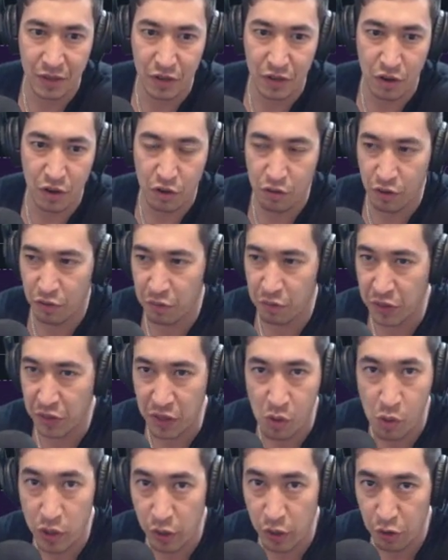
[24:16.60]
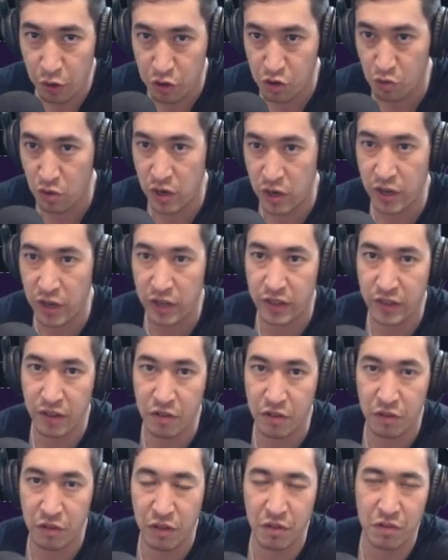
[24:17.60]
Chris with the oil short.
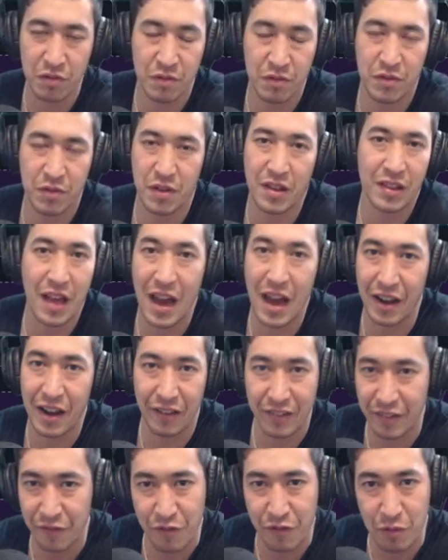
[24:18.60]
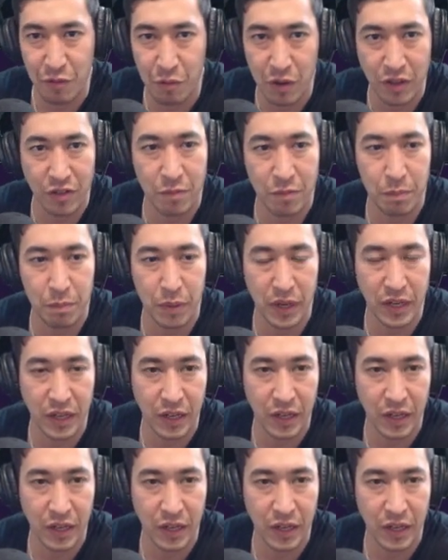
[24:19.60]
There's a lot of different ones, but